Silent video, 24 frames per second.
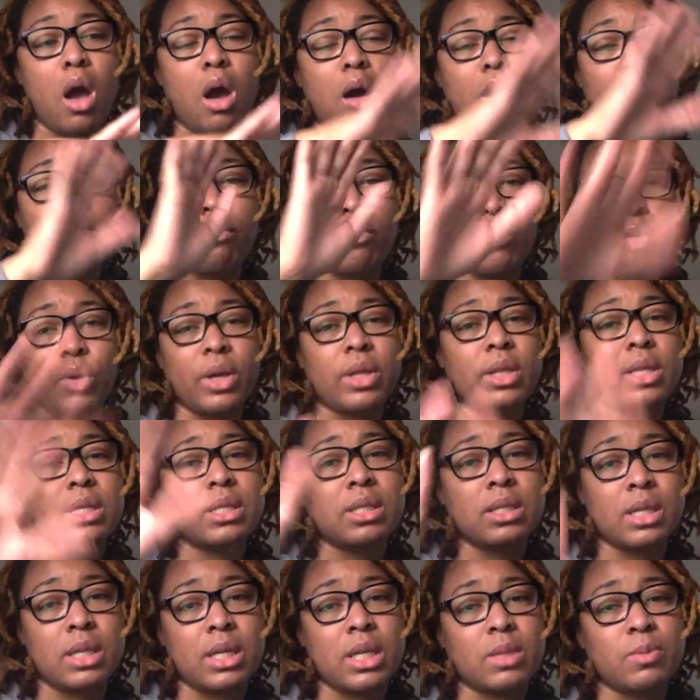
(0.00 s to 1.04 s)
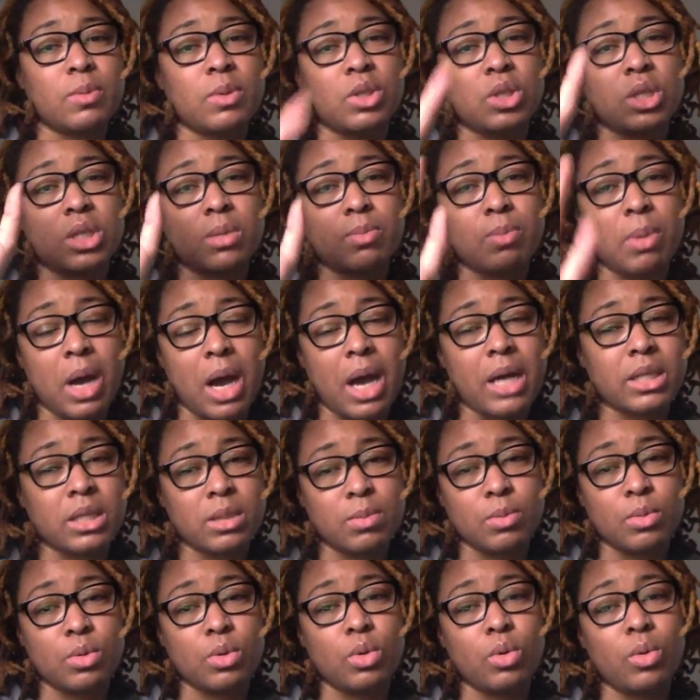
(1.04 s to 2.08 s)
avoid the sun as much as
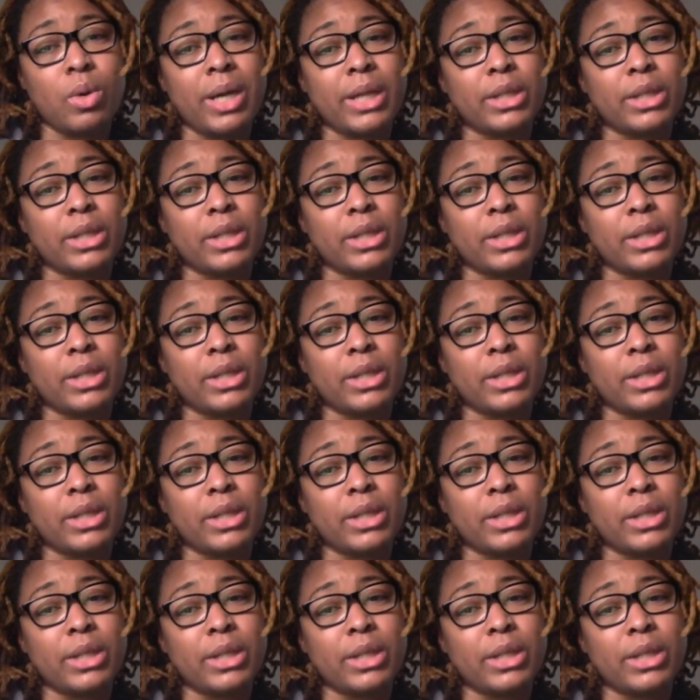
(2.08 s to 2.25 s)
possible.